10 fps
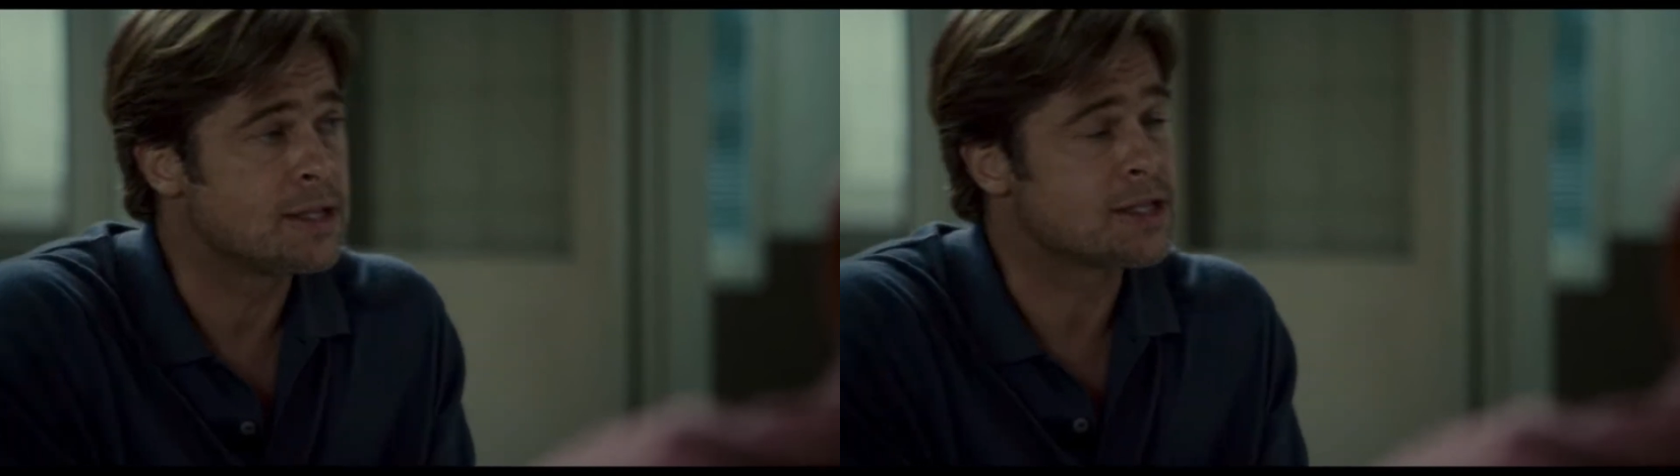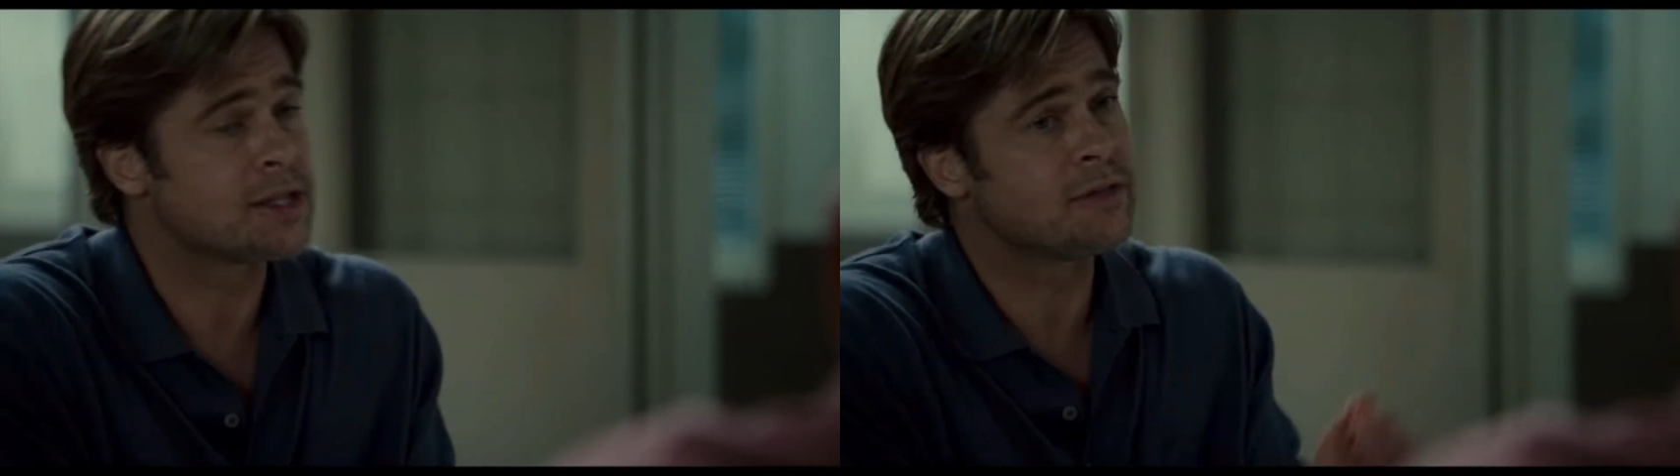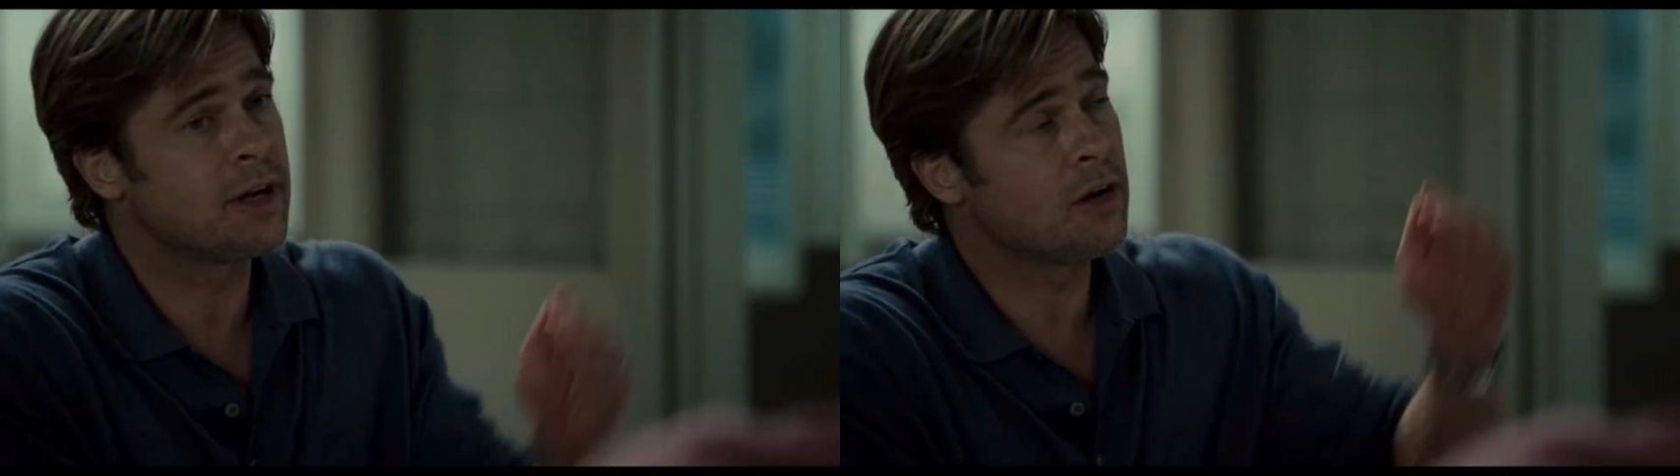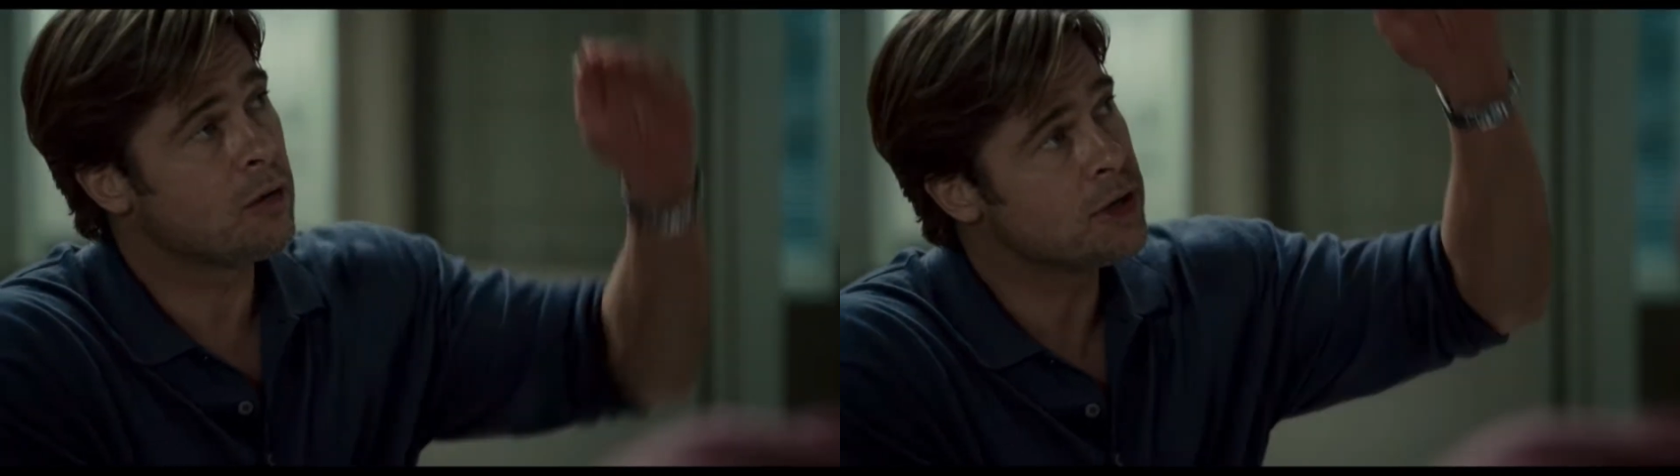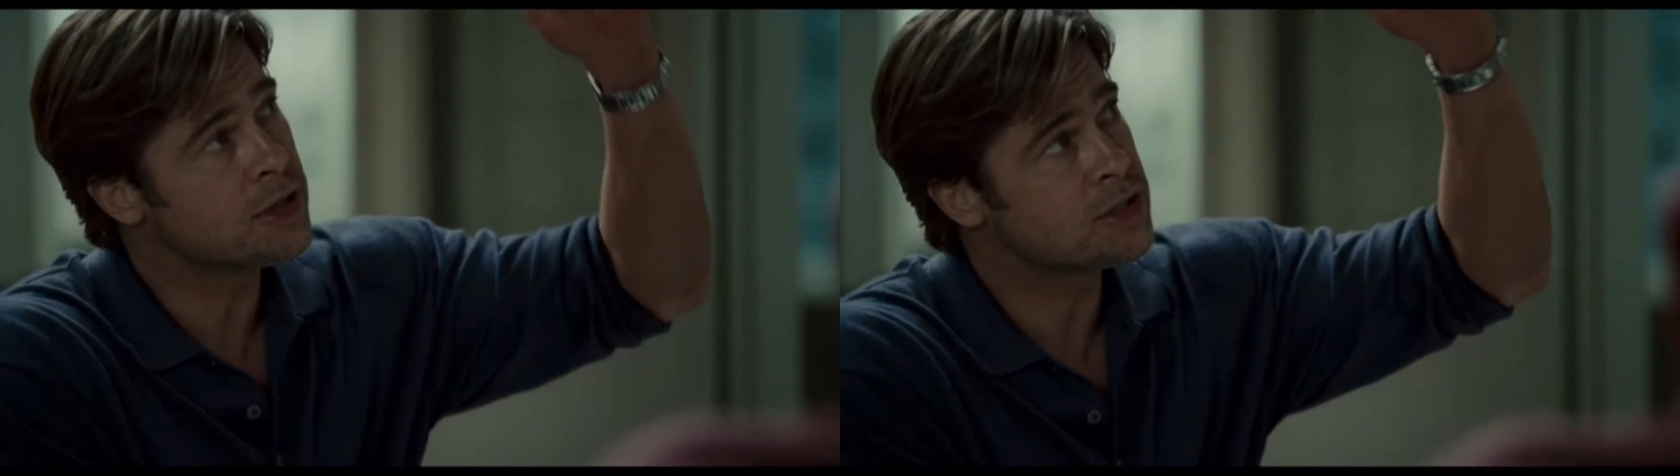is that there
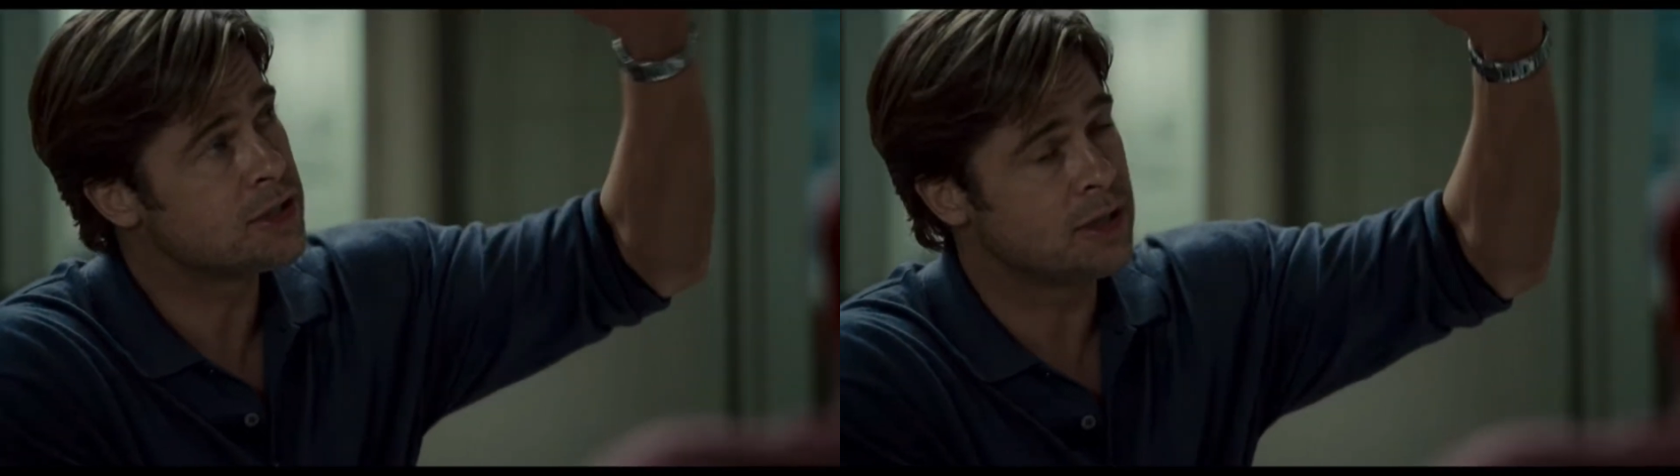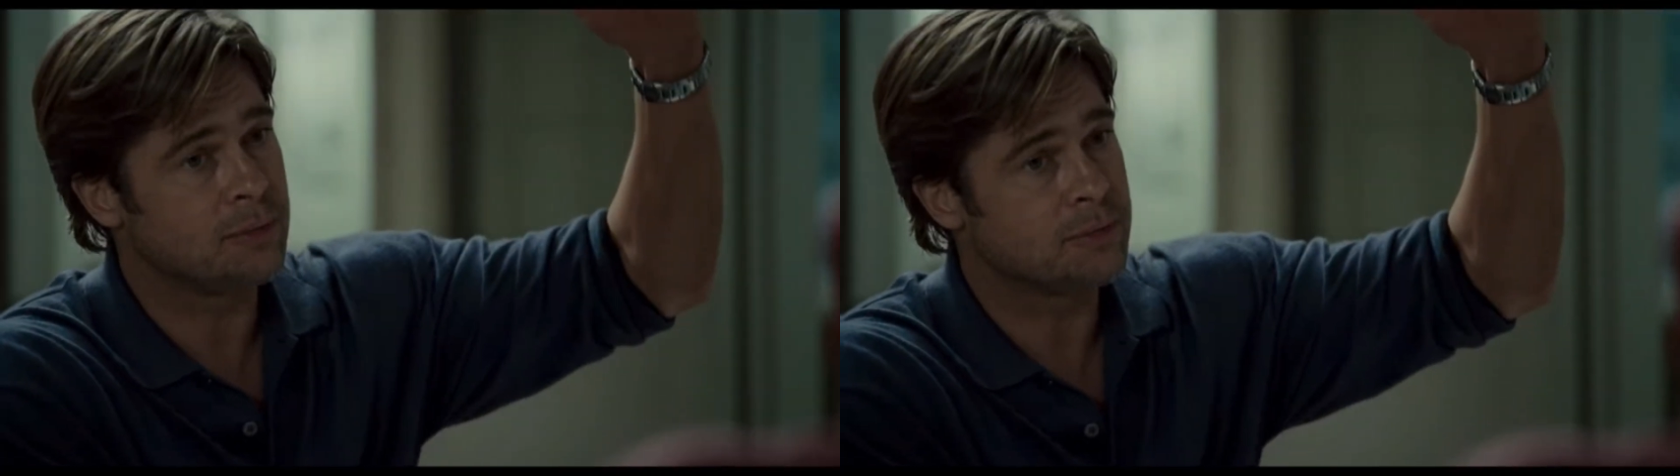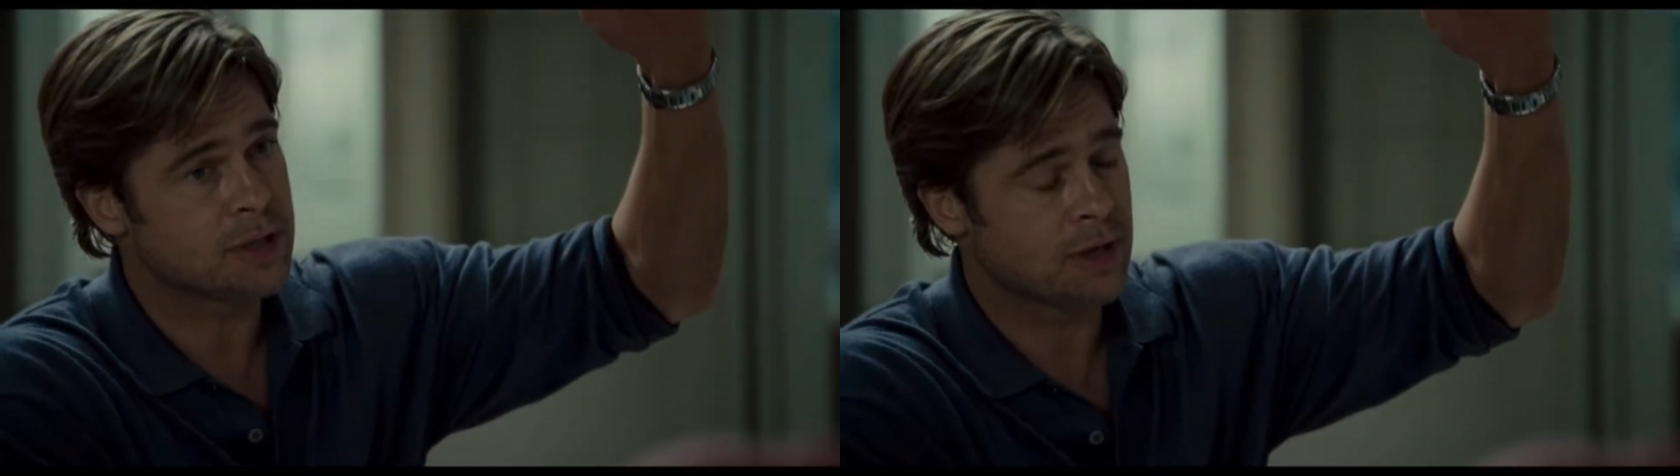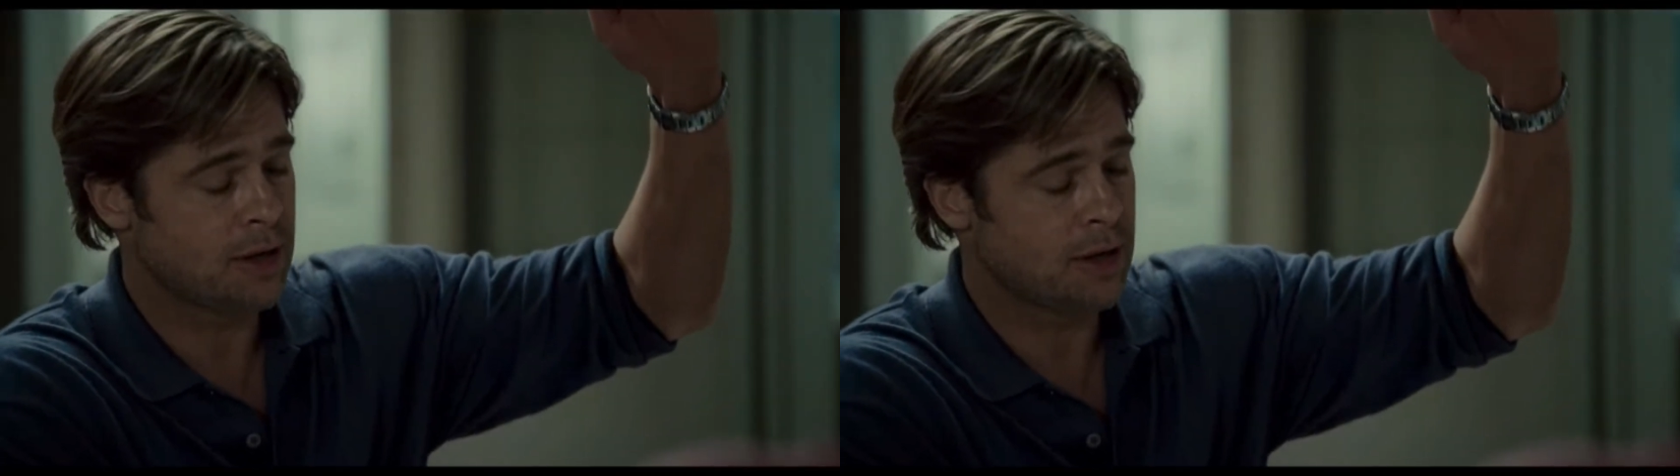are rich teams